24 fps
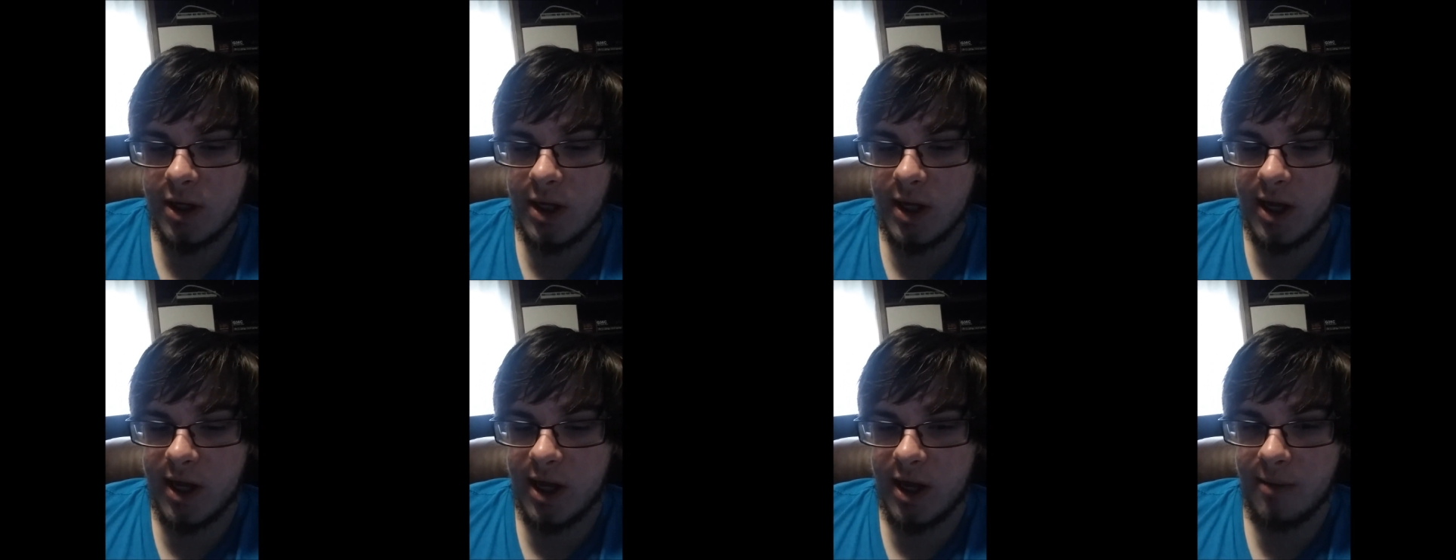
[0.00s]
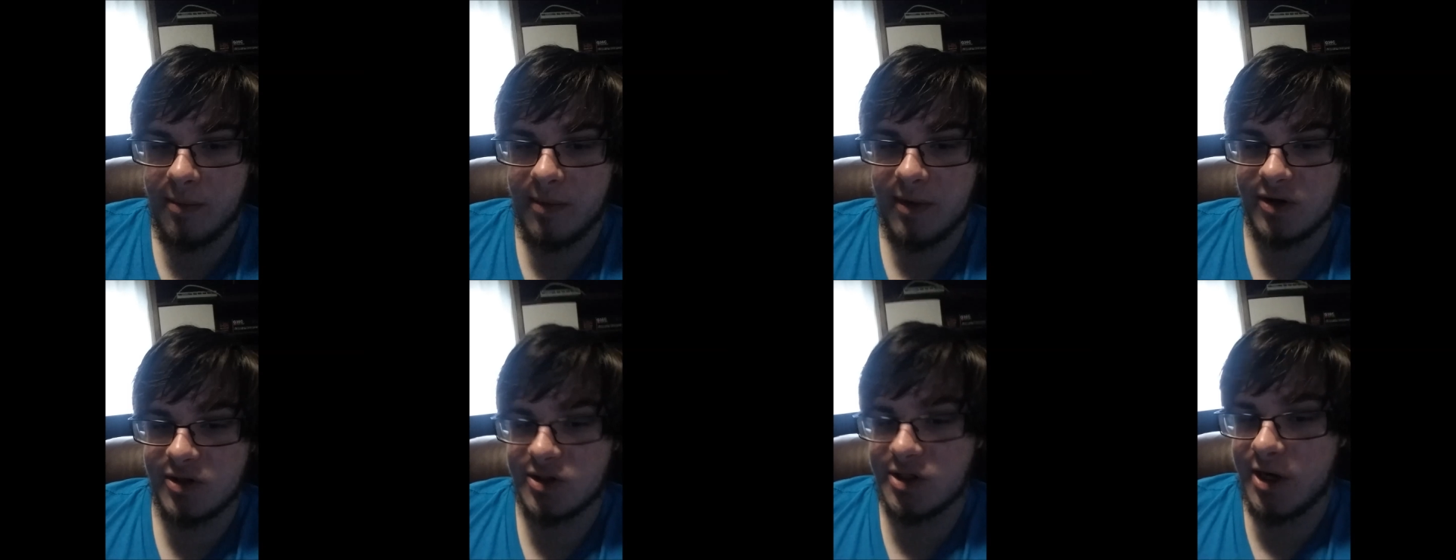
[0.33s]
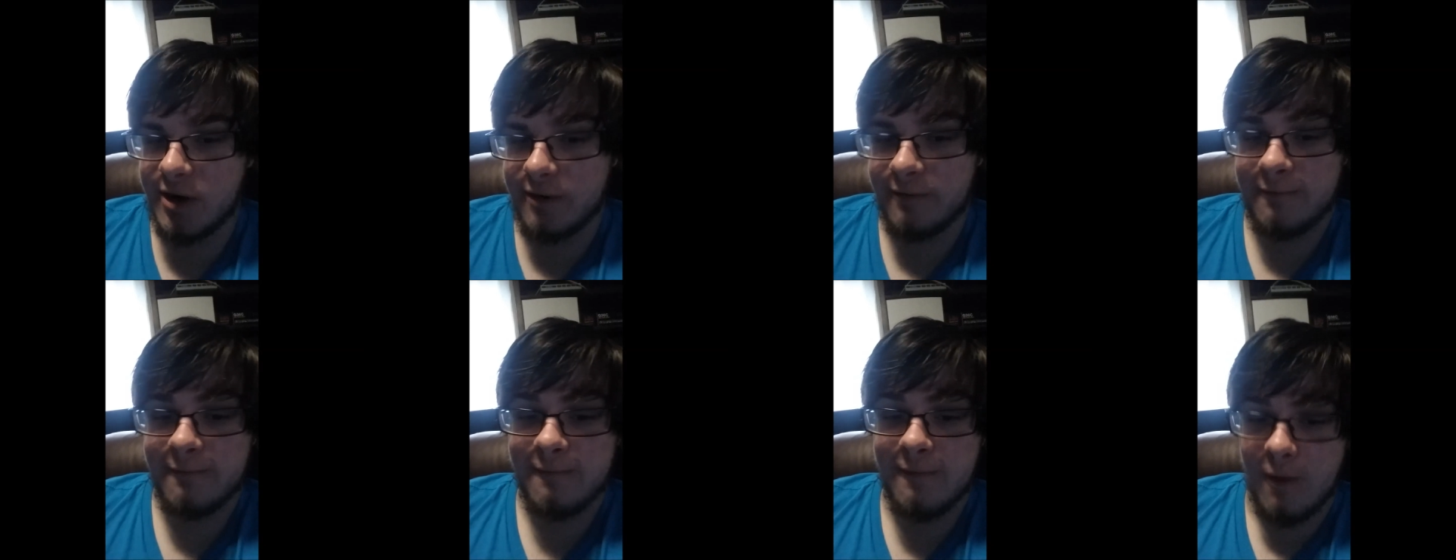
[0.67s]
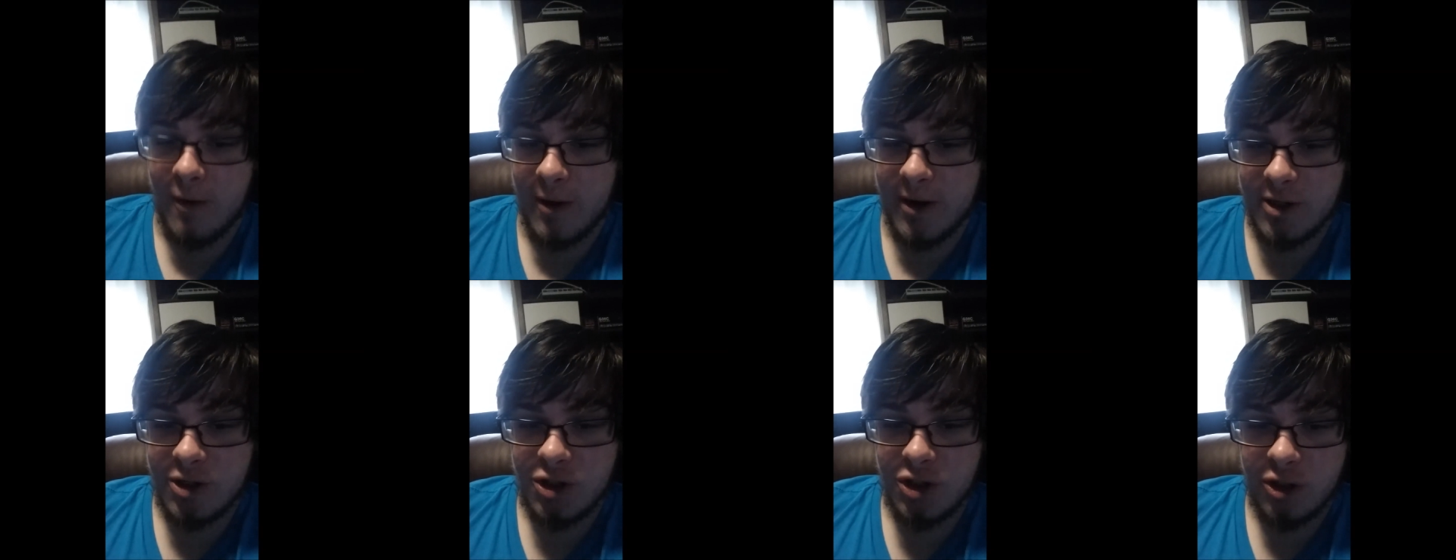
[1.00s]
There's no
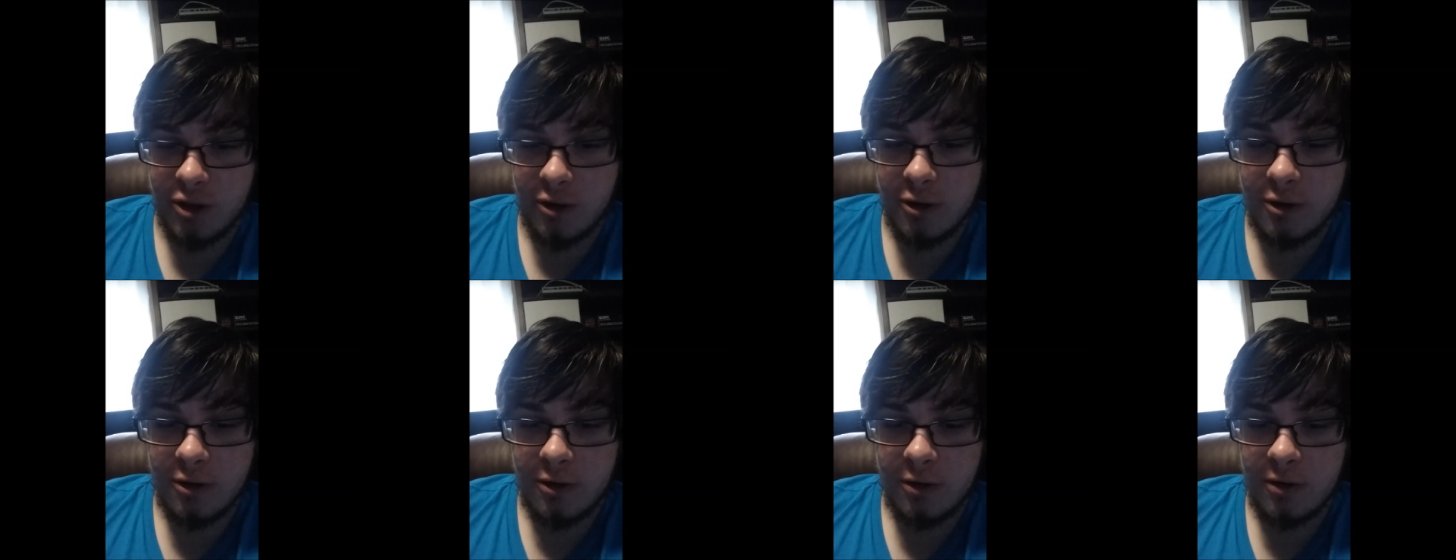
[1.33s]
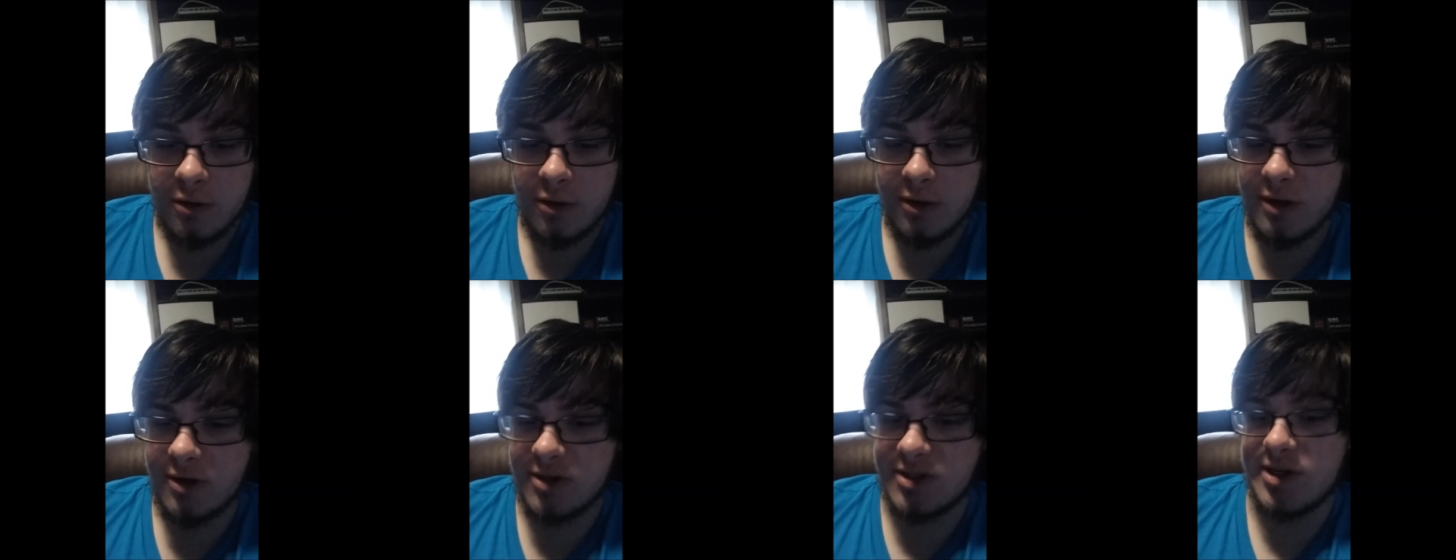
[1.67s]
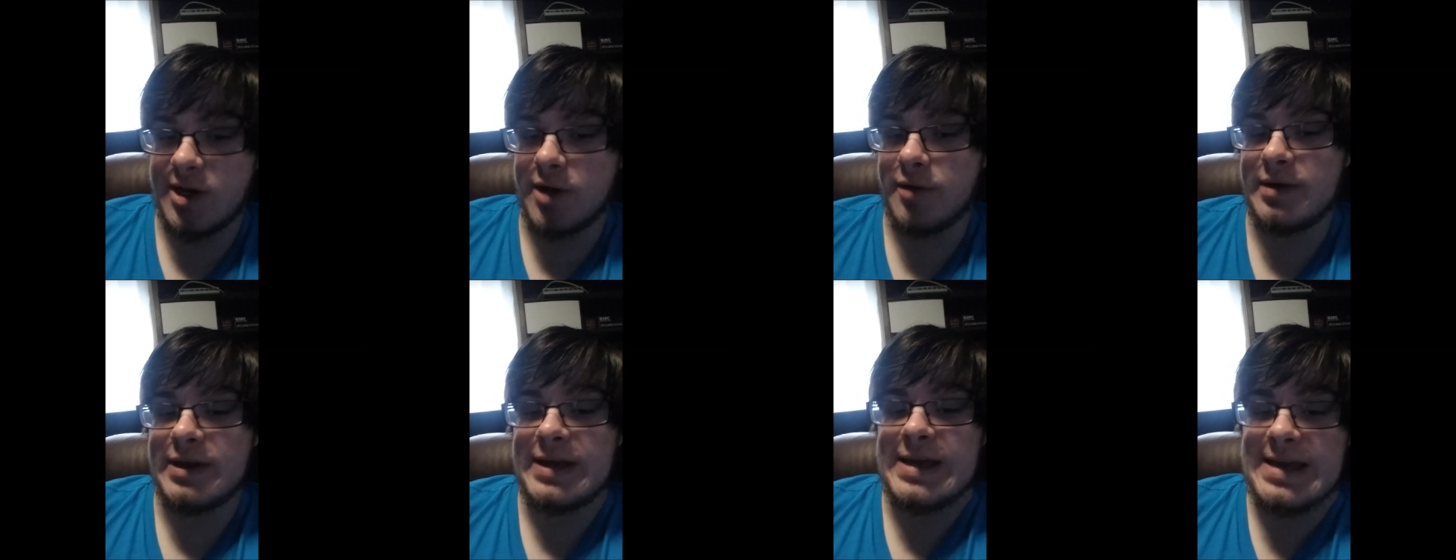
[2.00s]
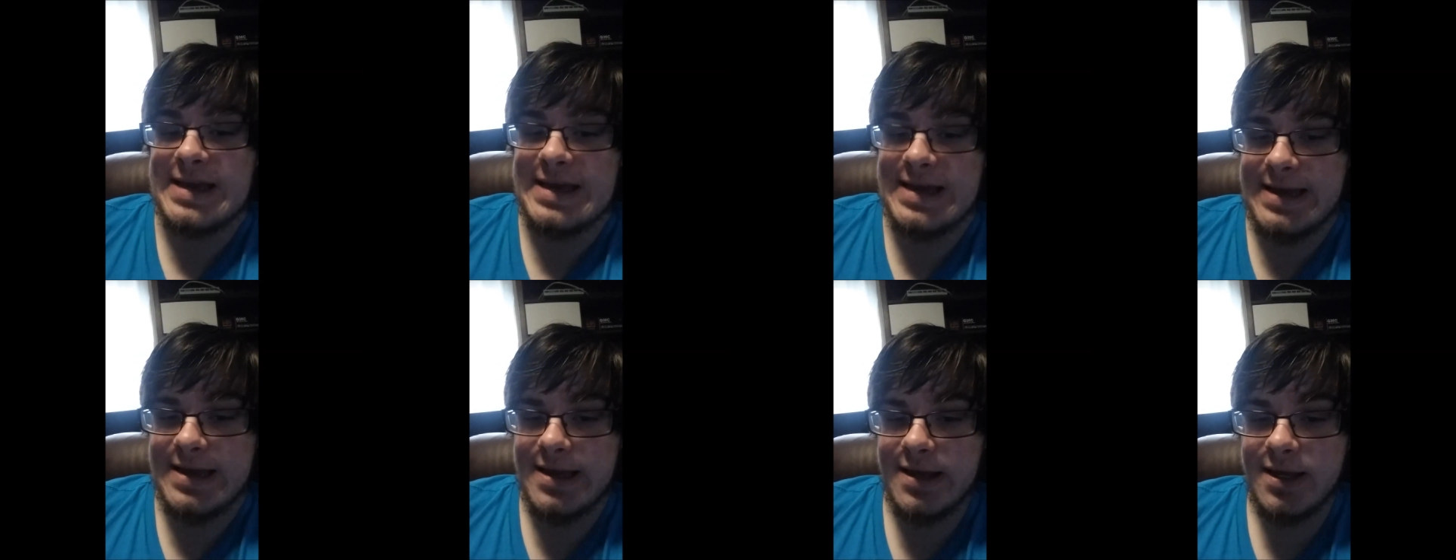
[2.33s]
furniture, there's no
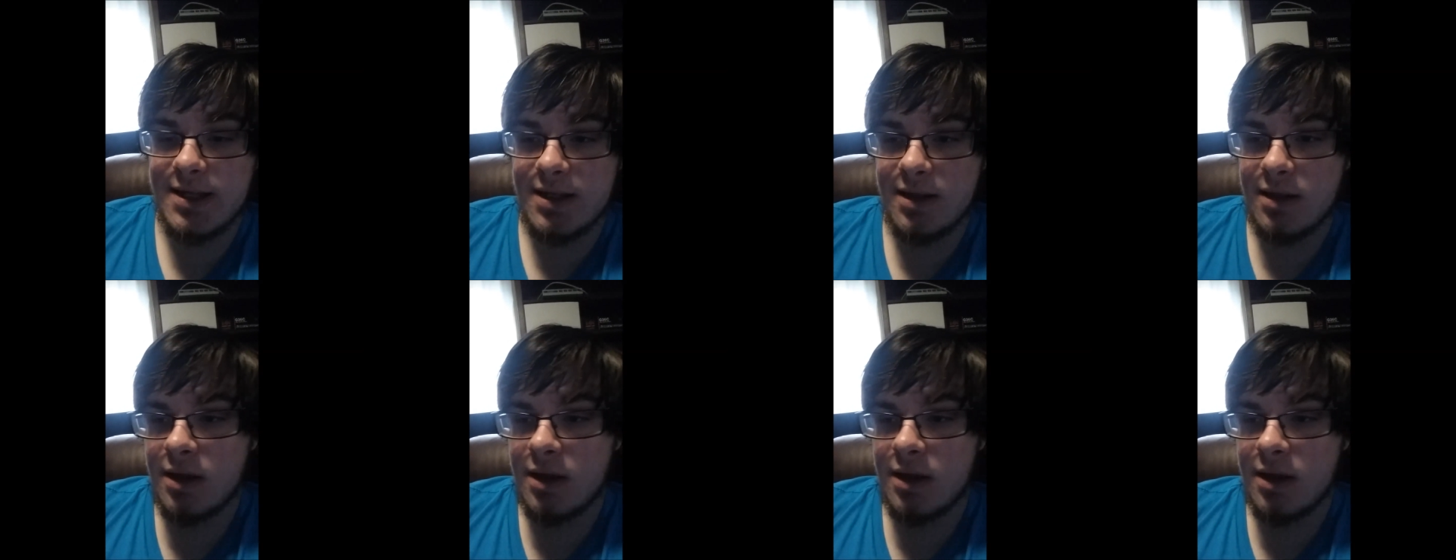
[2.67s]
heat,